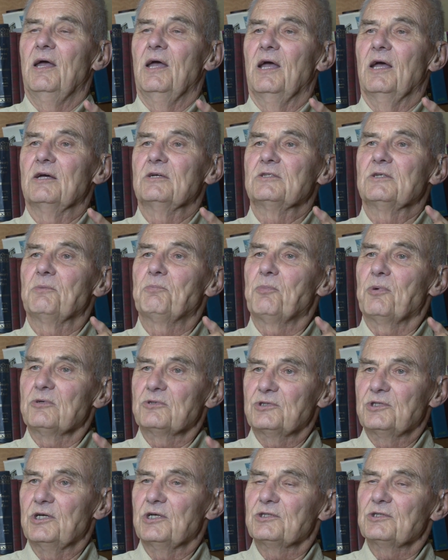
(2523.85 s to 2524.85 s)
is a
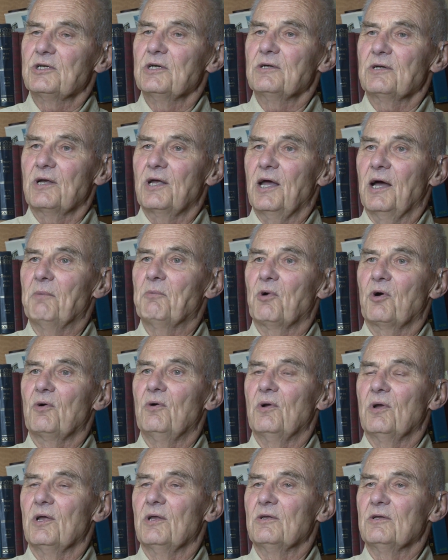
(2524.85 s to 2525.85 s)
persistent
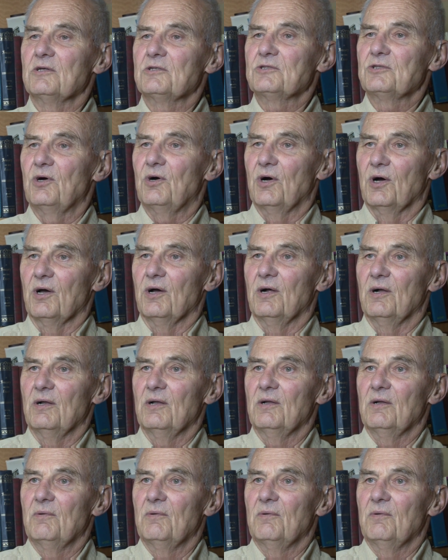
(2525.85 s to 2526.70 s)
chemical in the soil.